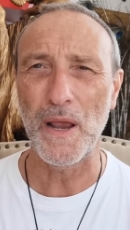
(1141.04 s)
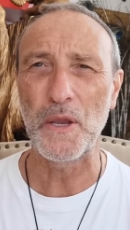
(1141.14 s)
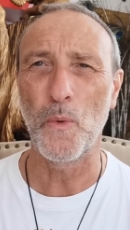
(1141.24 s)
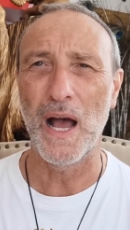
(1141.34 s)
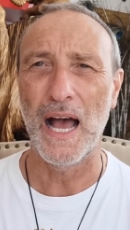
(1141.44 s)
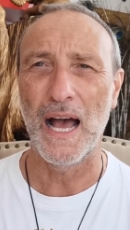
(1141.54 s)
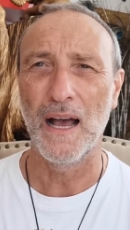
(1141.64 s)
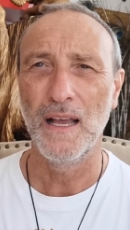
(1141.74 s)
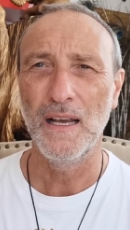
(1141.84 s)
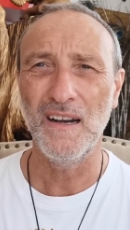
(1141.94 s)
where you
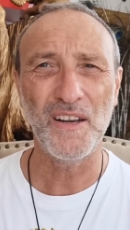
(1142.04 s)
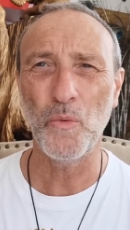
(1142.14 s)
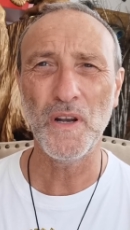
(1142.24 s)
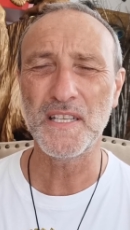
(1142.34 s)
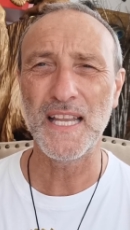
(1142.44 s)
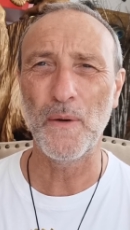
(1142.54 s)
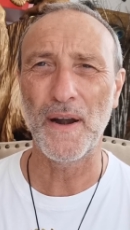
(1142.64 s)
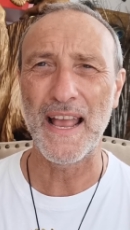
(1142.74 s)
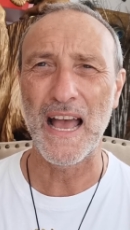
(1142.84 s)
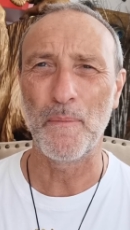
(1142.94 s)
are. I don't want to stay
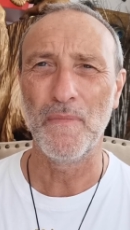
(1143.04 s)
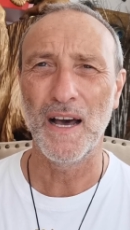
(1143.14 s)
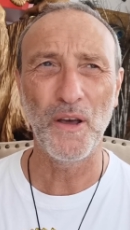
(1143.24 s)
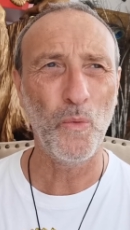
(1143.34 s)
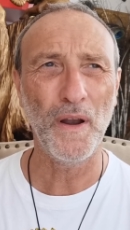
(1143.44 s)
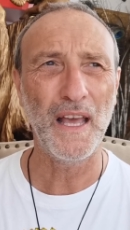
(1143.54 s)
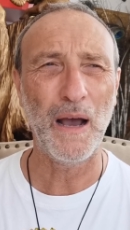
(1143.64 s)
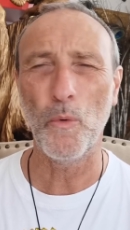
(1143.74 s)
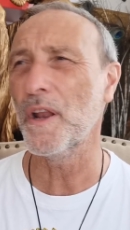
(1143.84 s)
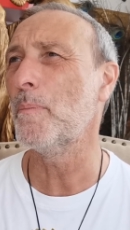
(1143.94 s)
where I am. I don't want to,
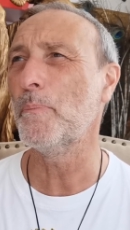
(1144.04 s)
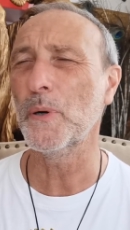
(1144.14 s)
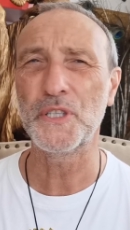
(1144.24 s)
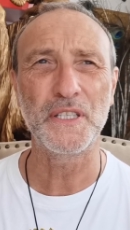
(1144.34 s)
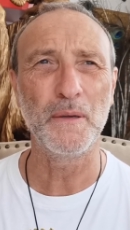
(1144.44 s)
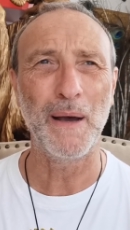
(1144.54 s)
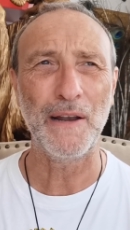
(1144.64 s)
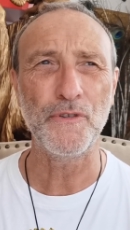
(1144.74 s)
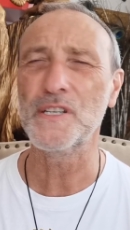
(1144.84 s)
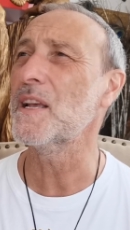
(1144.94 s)
I want to push the
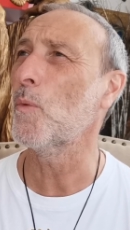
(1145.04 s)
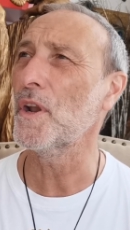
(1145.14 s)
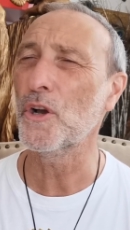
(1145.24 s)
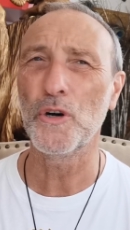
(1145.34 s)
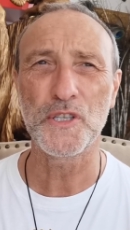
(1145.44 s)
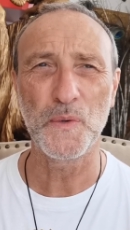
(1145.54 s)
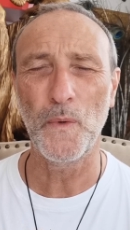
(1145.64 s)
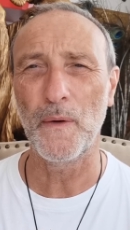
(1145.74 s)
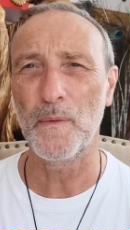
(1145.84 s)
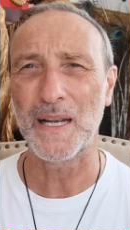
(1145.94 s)
boundaries. I want to go
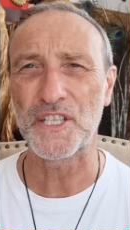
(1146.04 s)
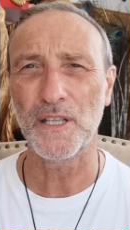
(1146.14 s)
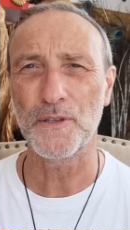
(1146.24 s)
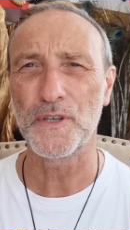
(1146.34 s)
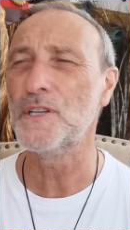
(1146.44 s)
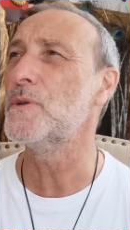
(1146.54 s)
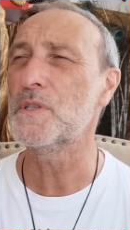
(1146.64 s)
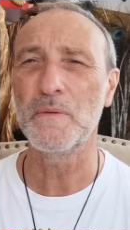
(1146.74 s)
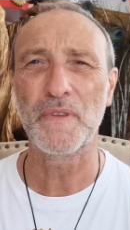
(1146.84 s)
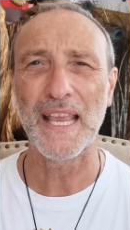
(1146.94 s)
somewhere with my children and do
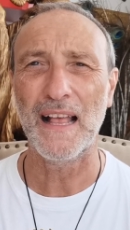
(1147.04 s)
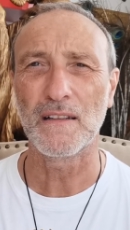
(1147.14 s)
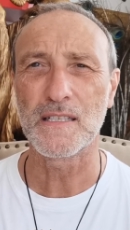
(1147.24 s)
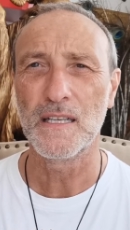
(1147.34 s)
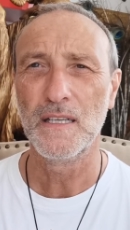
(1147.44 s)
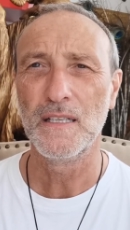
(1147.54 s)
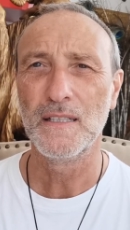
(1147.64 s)
something else.